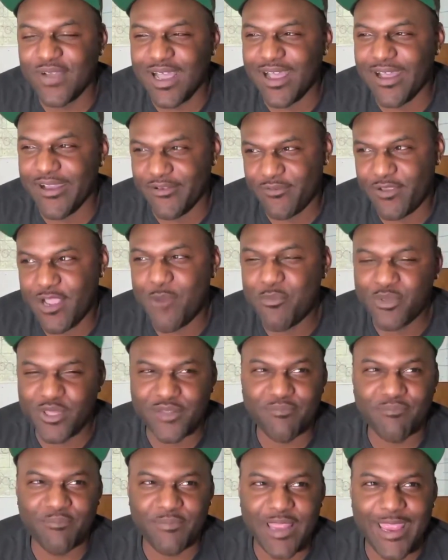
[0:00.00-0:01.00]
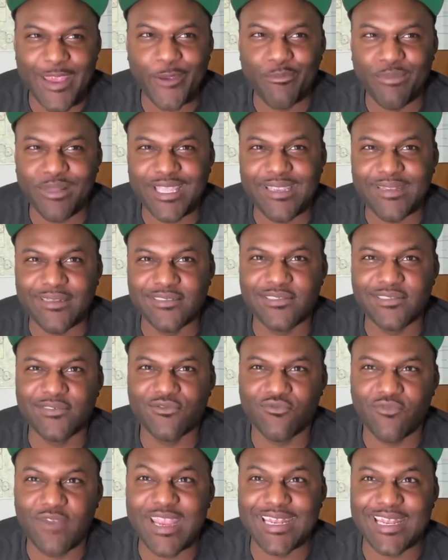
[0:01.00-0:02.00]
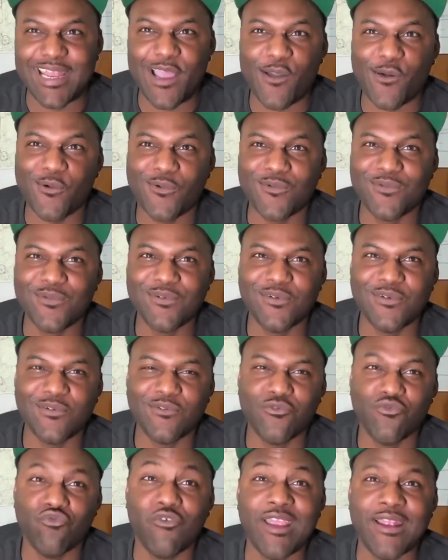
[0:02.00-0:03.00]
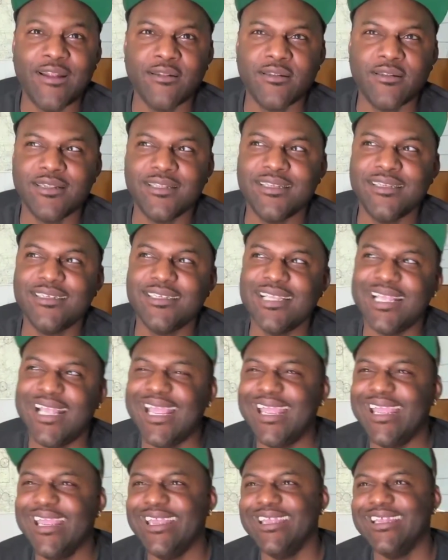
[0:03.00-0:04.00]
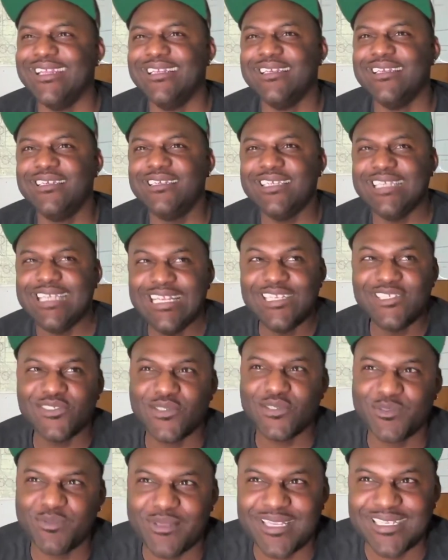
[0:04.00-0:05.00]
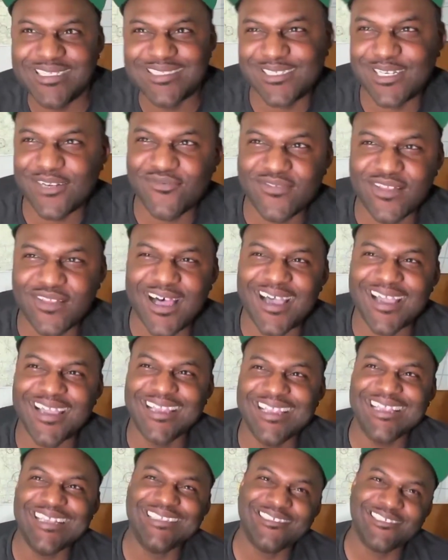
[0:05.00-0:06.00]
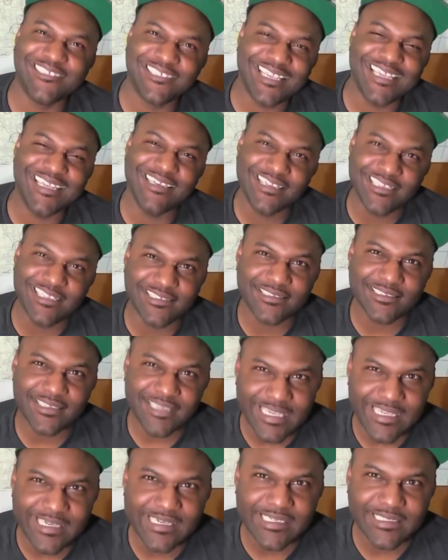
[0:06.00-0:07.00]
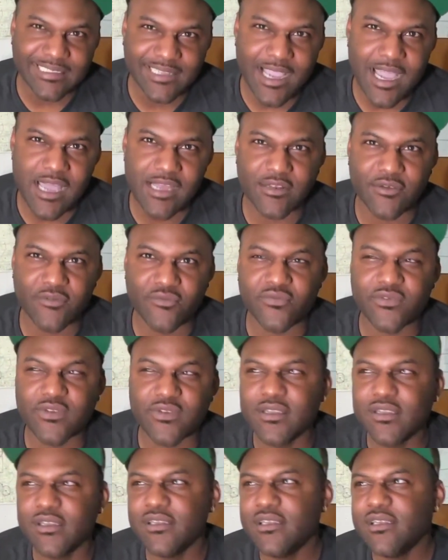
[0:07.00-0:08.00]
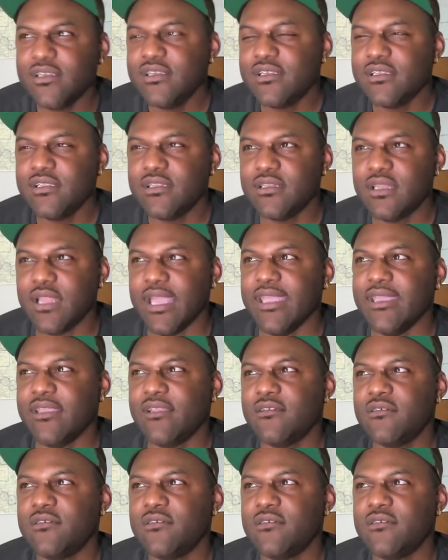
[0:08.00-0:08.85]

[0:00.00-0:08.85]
a couple of airplanes right now regularly, and each of those planes that I fly, it is kind of like